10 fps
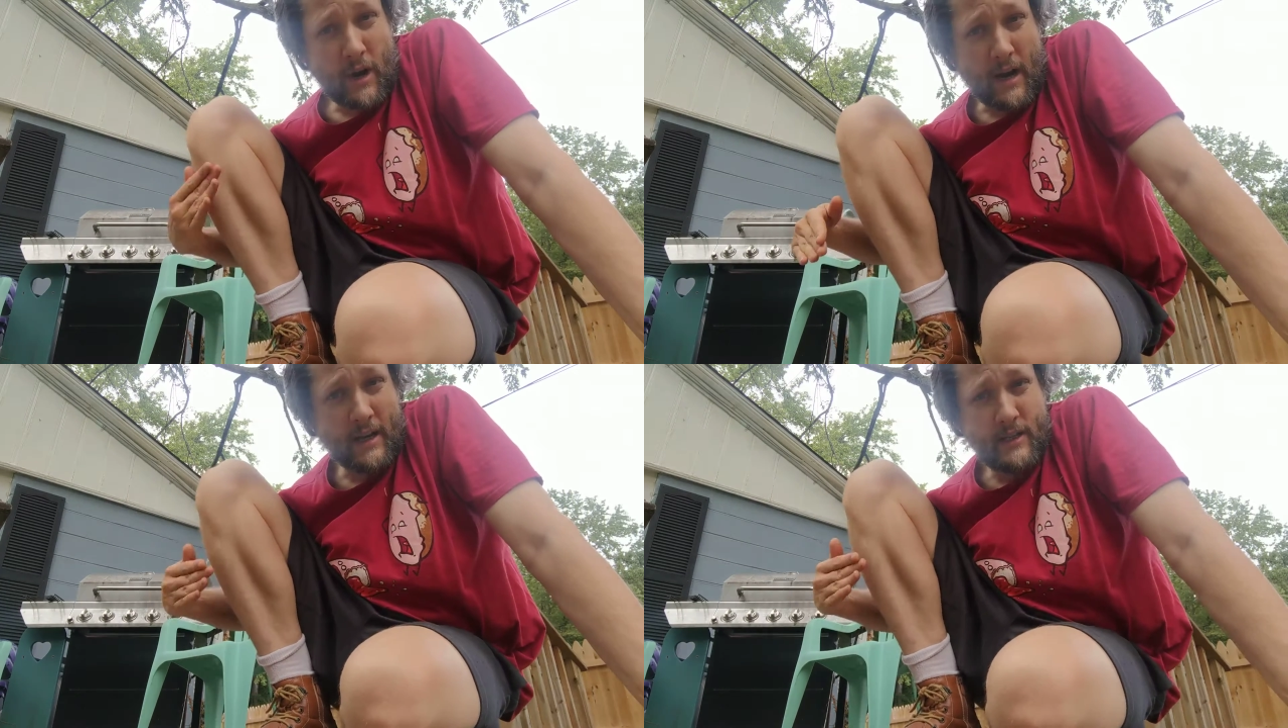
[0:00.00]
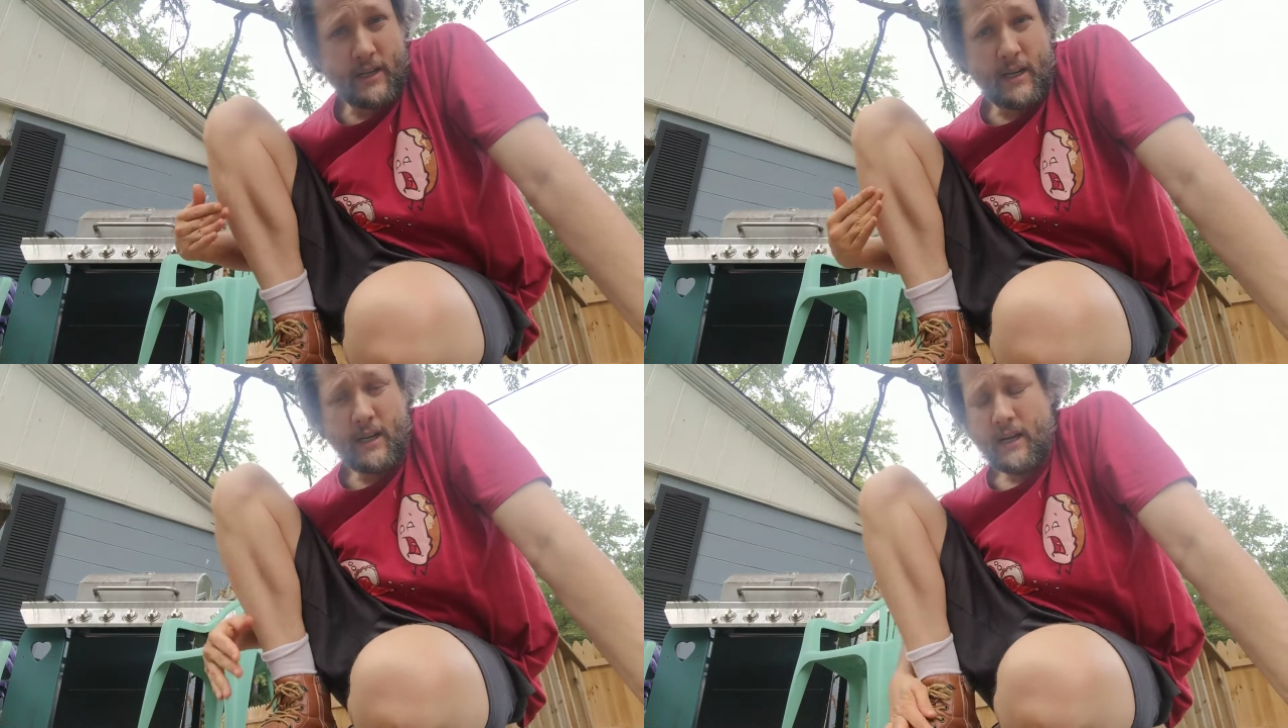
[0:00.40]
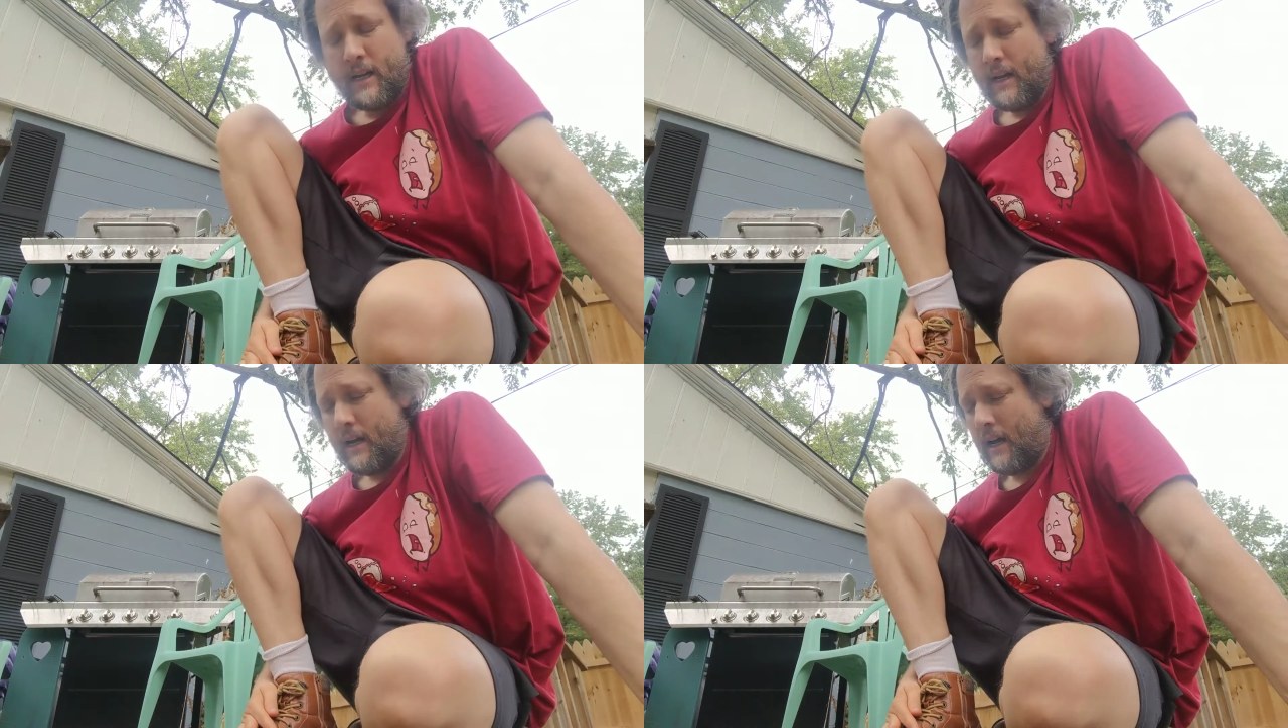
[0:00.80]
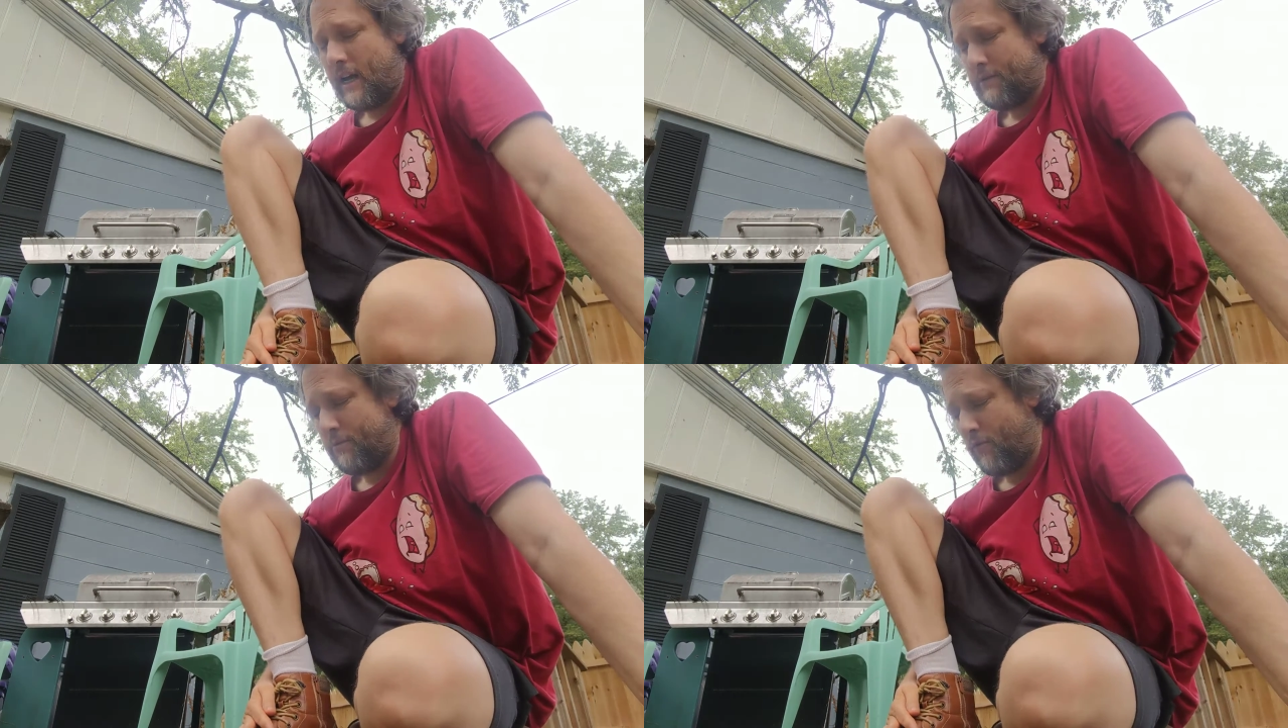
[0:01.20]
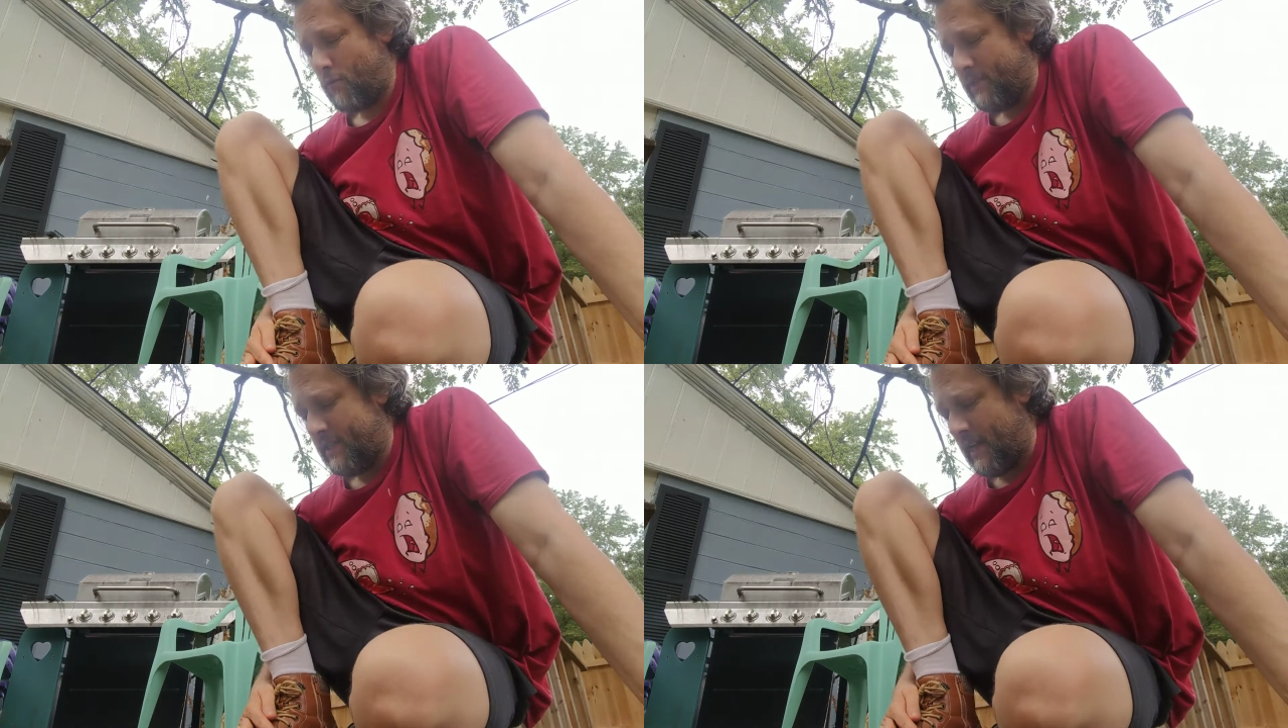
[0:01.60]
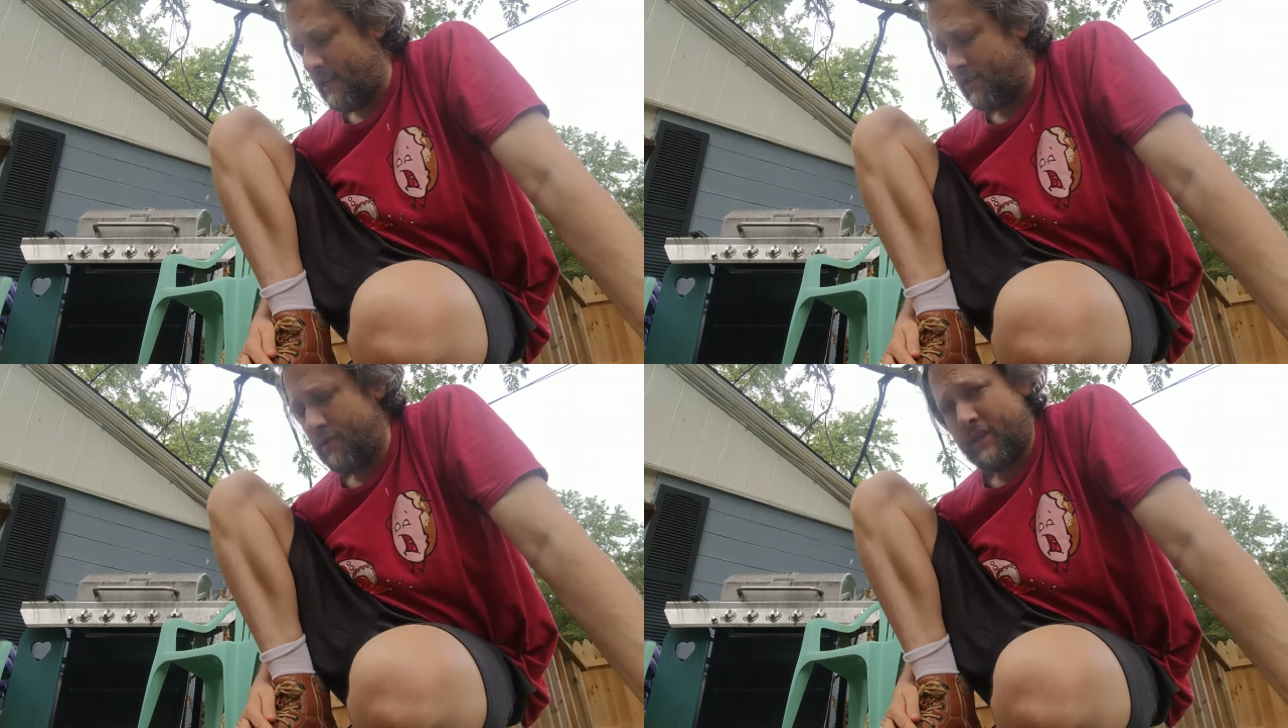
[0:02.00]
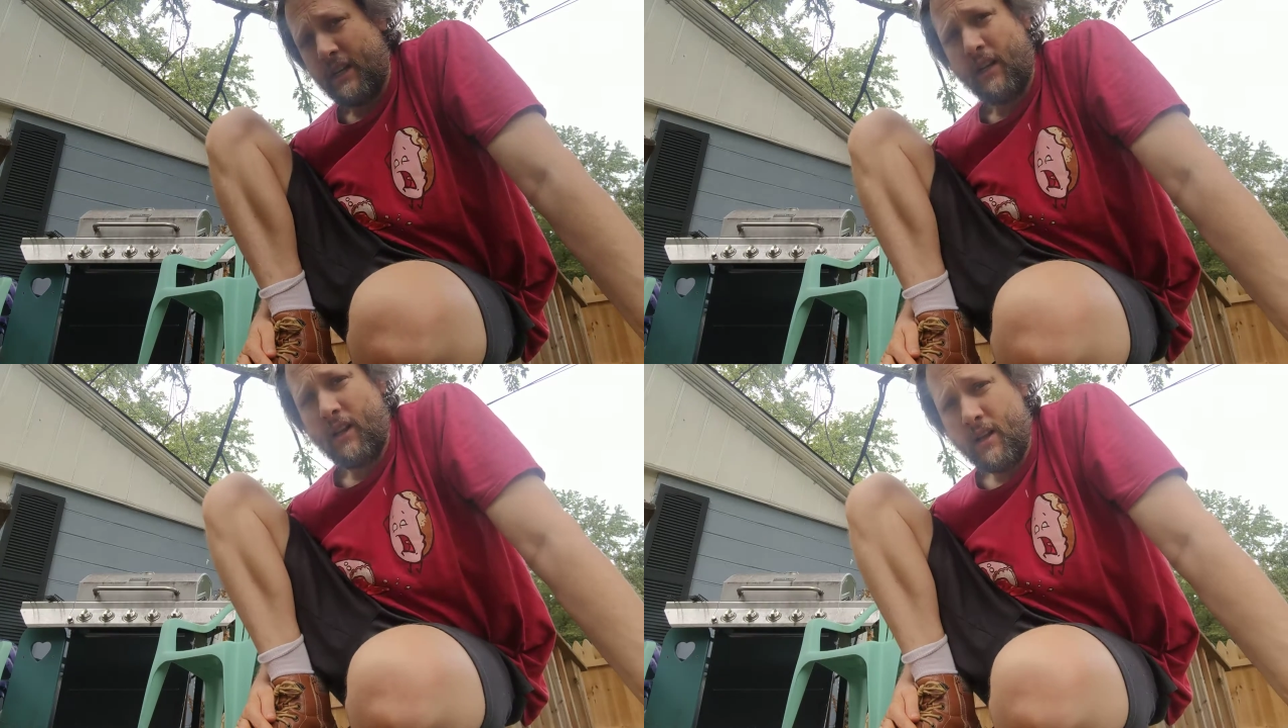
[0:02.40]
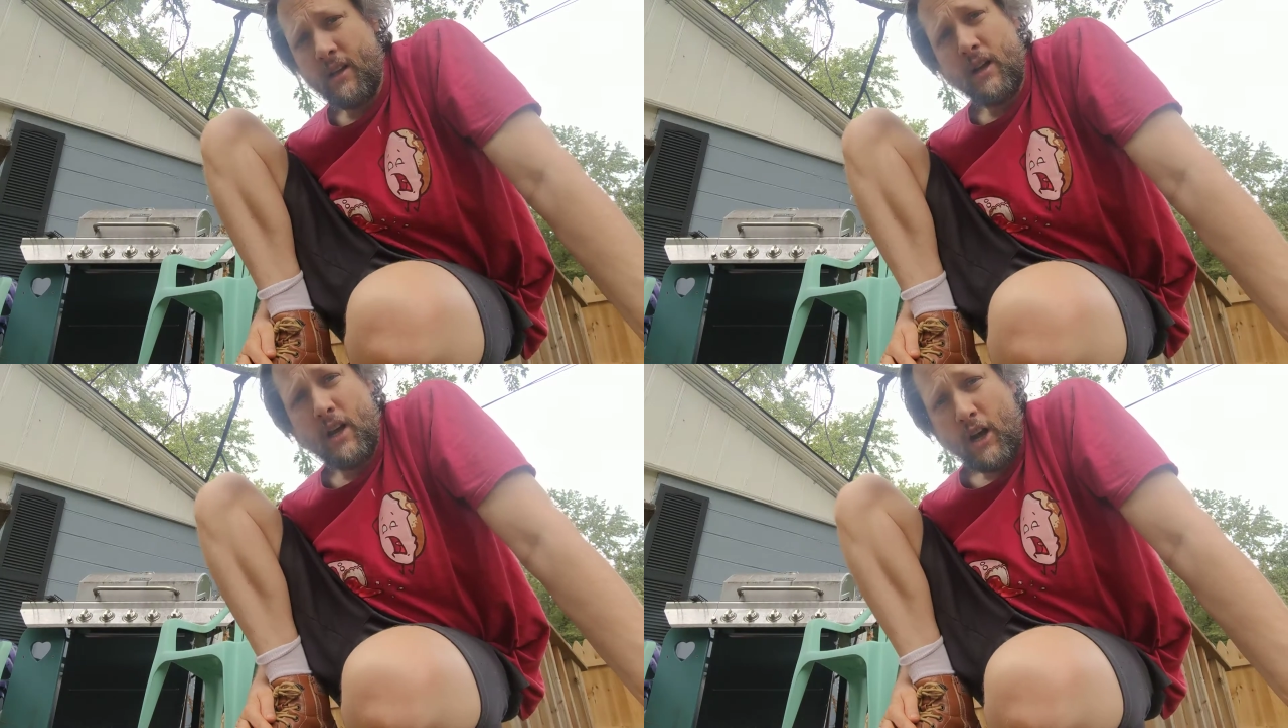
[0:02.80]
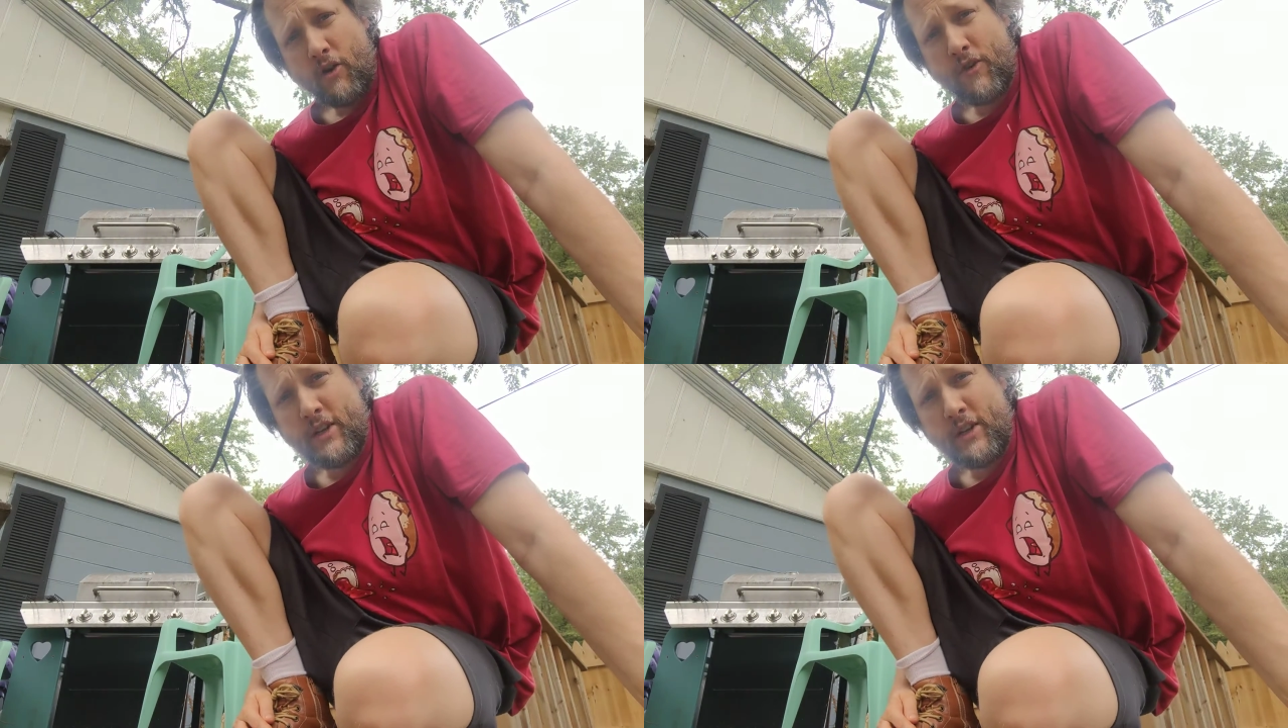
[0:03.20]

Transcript: our highest highest performance yet. So still a